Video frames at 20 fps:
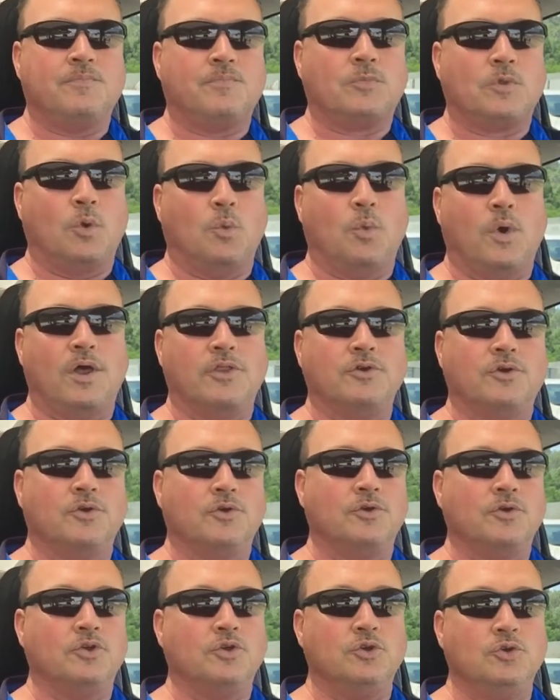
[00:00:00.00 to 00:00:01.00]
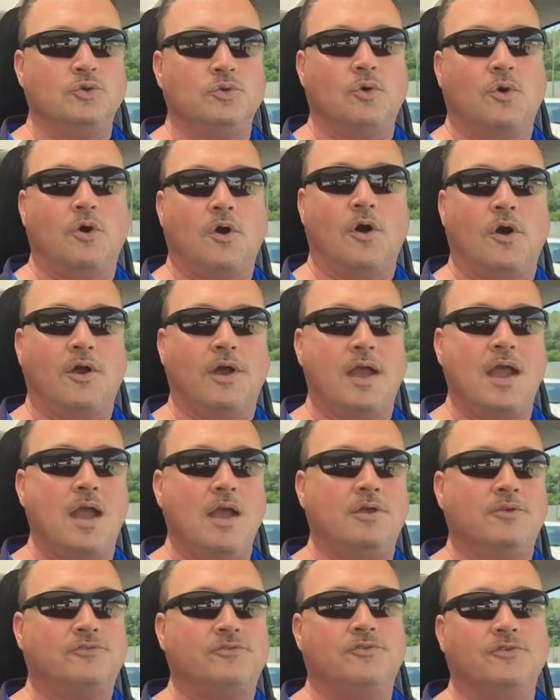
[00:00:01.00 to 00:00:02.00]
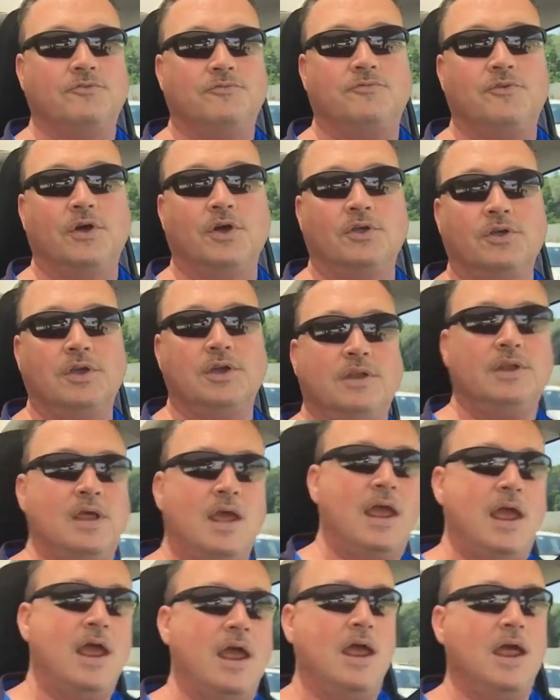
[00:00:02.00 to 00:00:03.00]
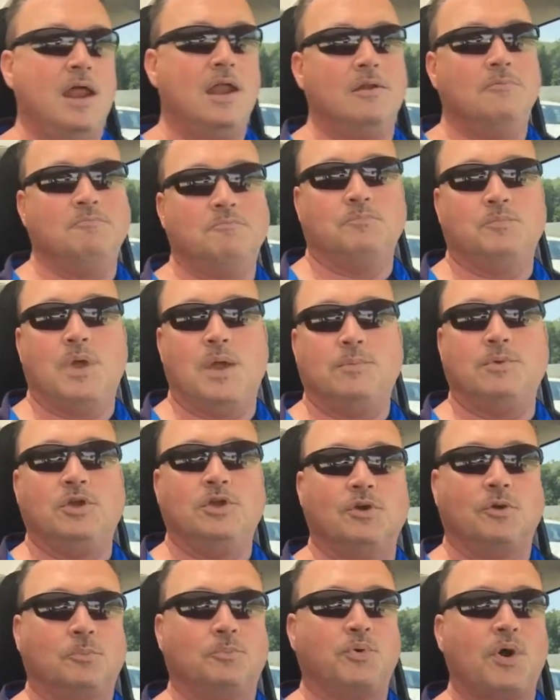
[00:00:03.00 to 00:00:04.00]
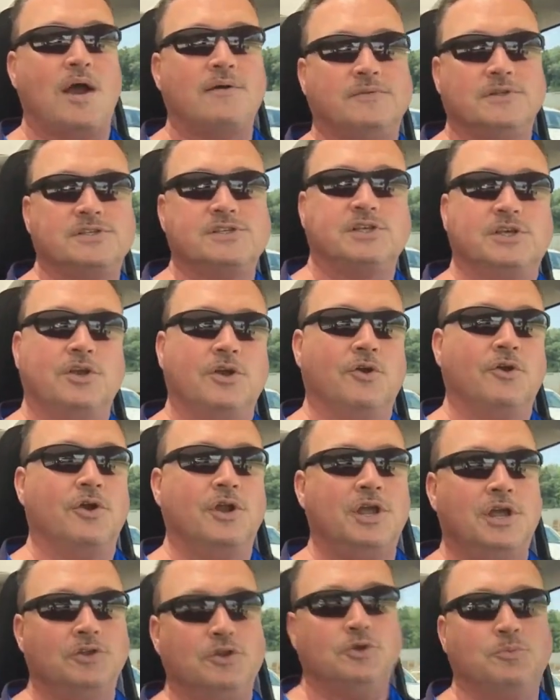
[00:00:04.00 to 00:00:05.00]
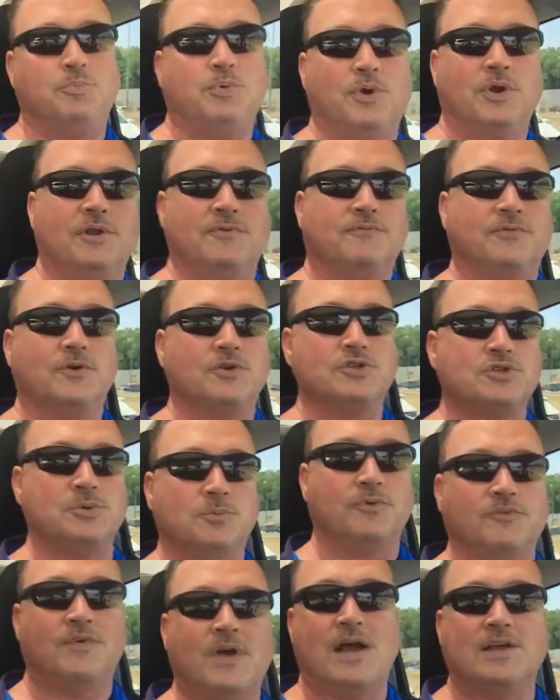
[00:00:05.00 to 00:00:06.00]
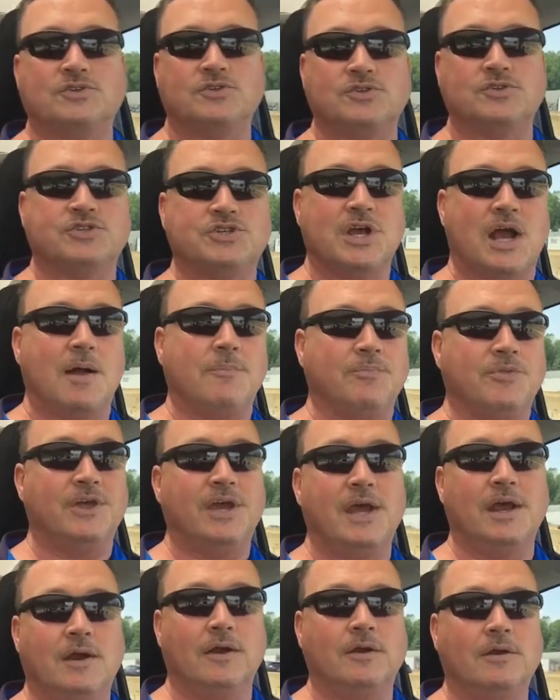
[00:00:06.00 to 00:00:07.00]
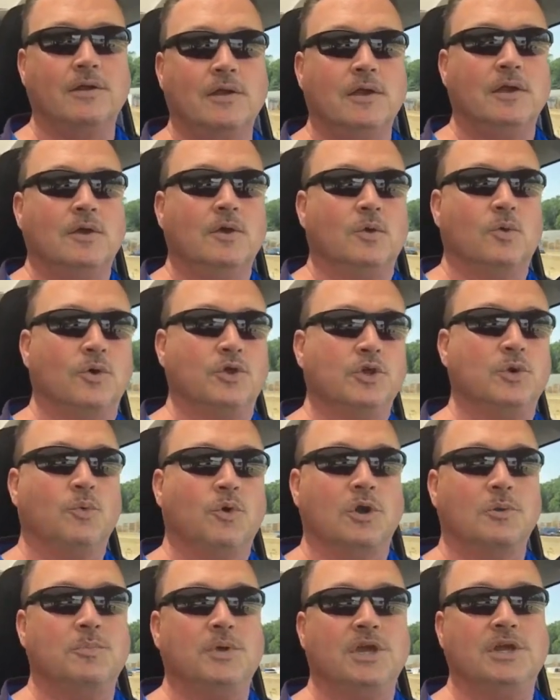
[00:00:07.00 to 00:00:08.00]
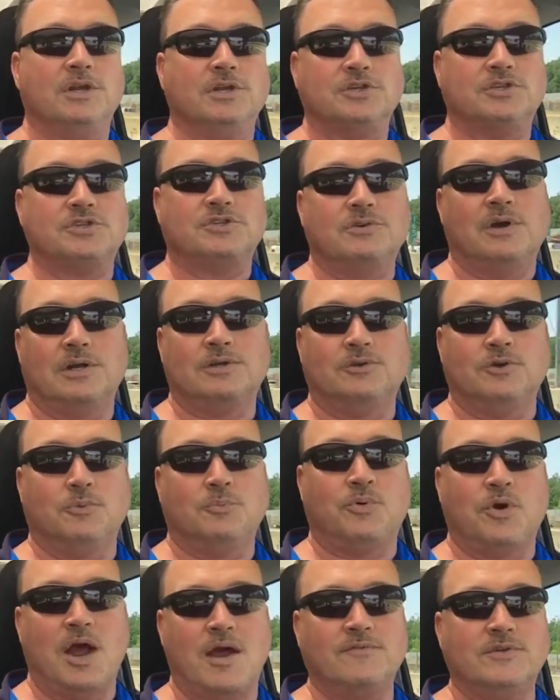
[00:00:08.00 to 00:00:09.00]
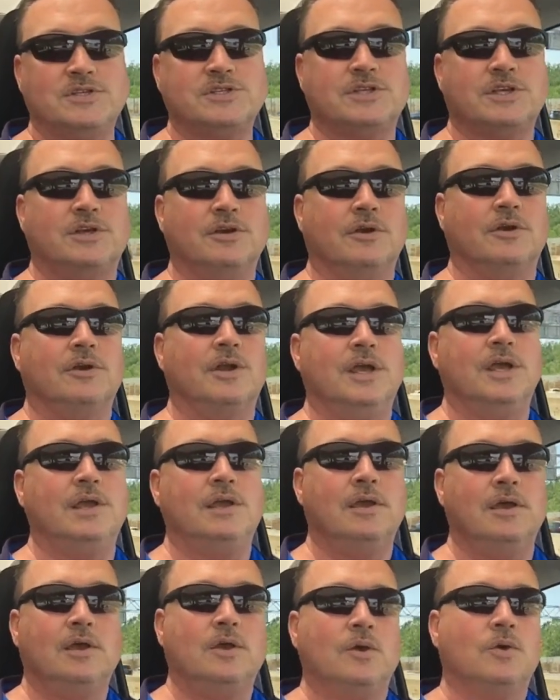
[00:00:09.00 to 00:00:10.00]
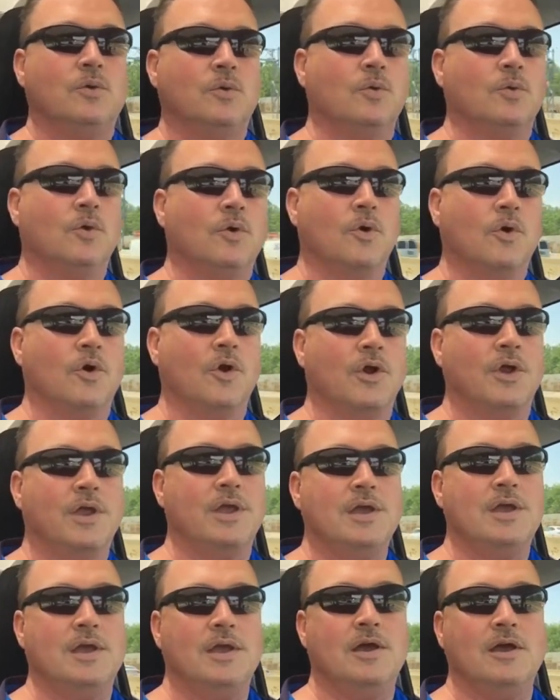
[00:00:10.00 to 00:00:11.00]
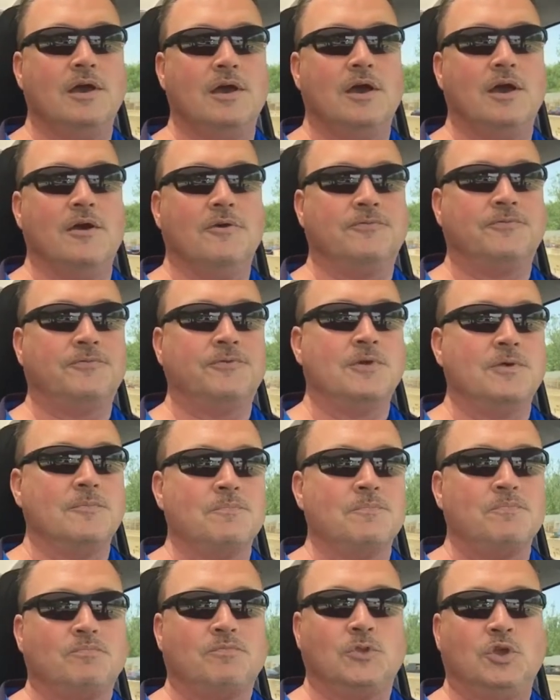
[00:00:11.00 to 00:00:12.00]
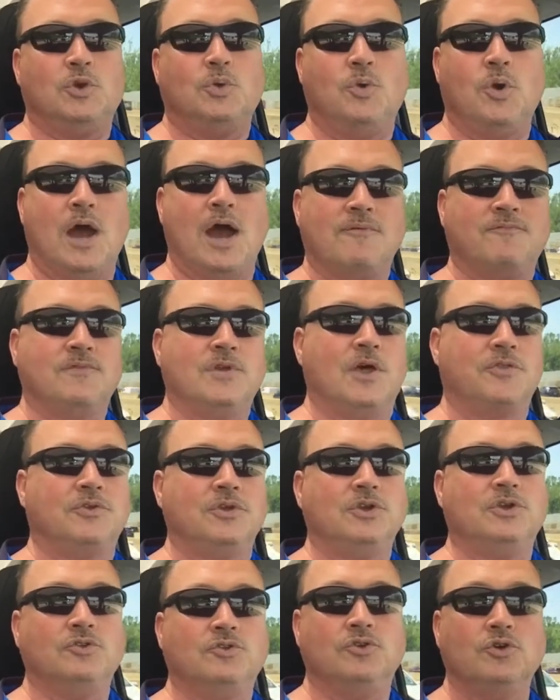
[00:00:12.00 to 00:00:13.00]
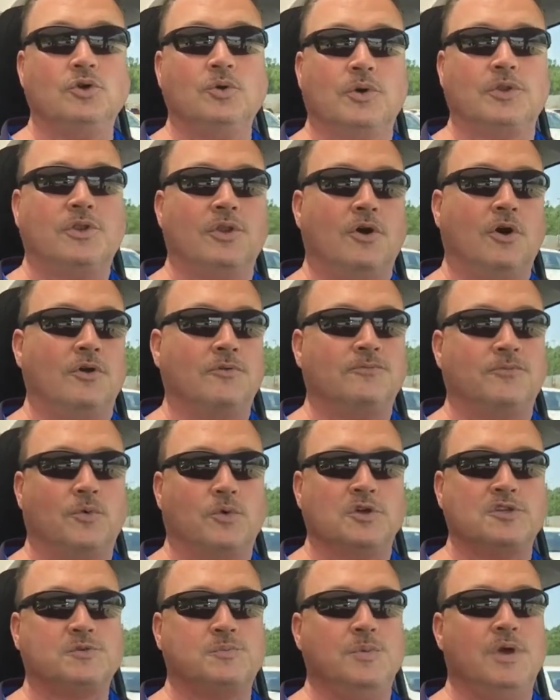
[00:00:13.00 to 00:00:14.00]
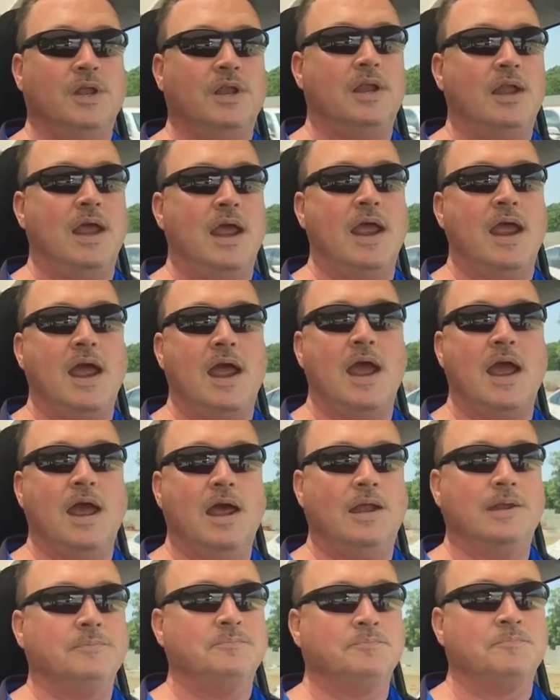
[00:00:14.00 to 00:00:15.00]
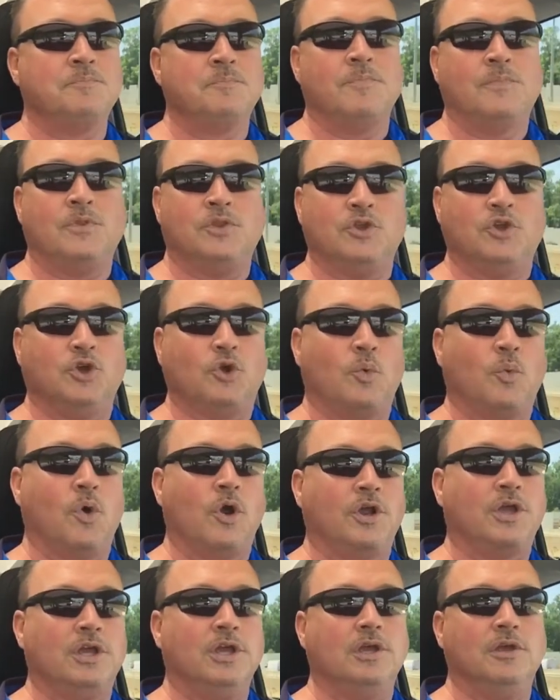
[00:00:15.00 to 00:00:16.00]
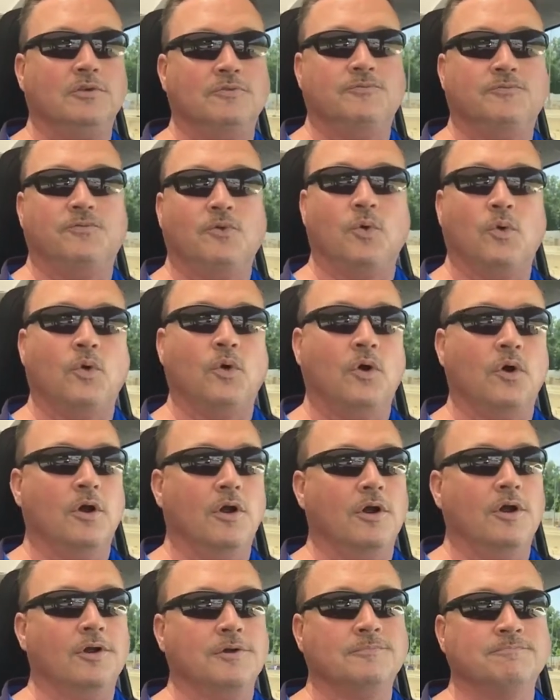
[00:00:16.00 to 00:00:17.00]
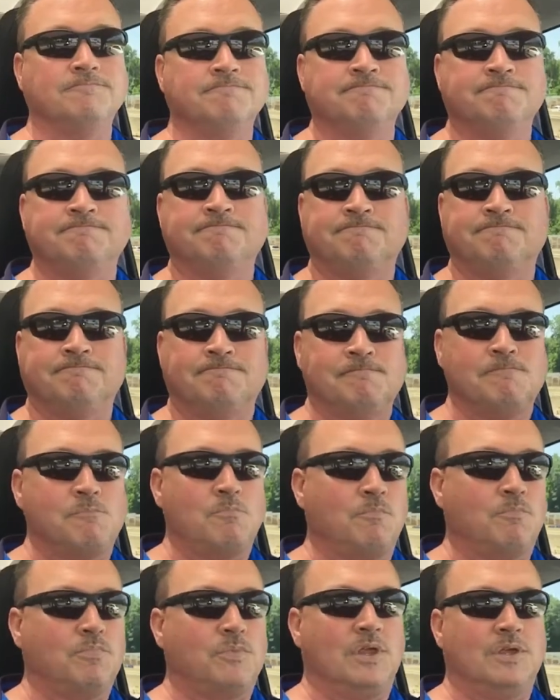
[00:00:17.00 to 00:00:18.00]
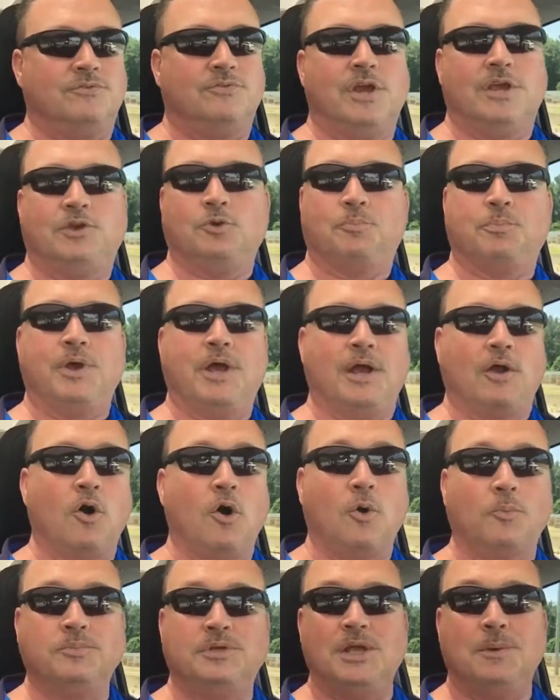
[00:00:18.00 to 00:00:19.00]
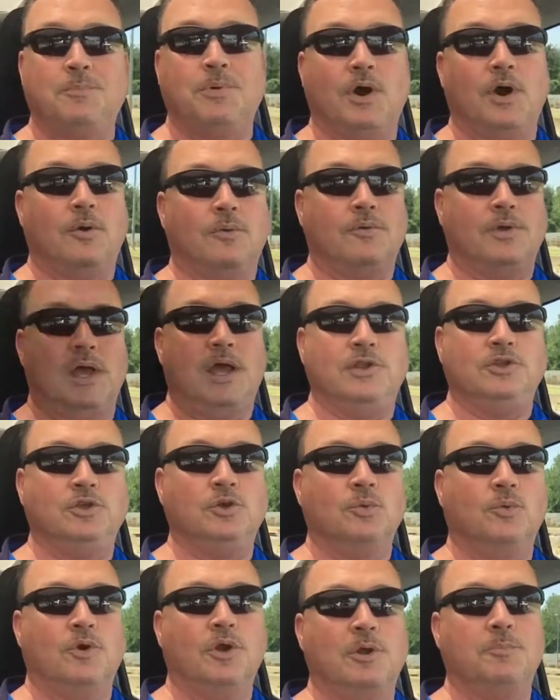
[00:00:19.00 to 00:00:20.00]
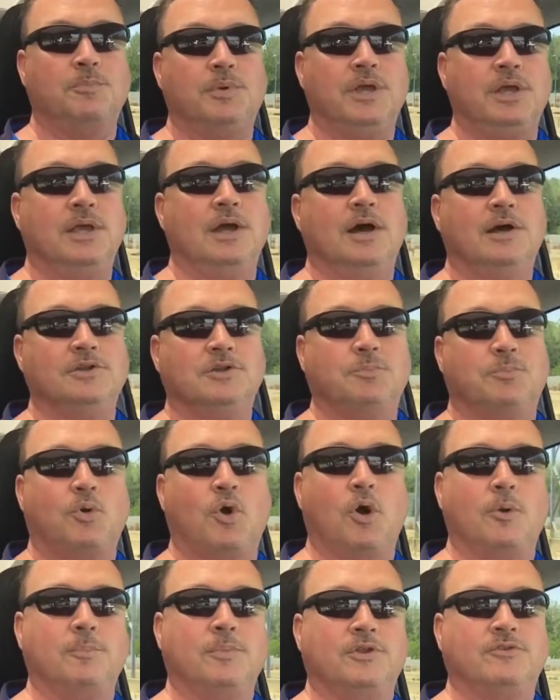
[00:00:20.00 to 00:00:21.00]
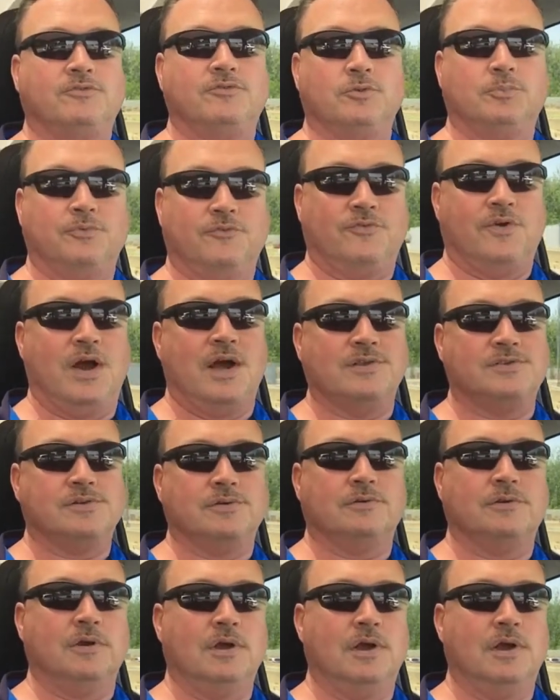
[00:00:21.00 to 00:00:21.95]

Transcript: whether you are a civilian and maybe you're in private security and you put in for a supervisor's job there, or you want to be an instructor in private security, or if you have nothing to do with law enforcement and you're working for, take your pick, Home Depot, and you want to be a department supervisor.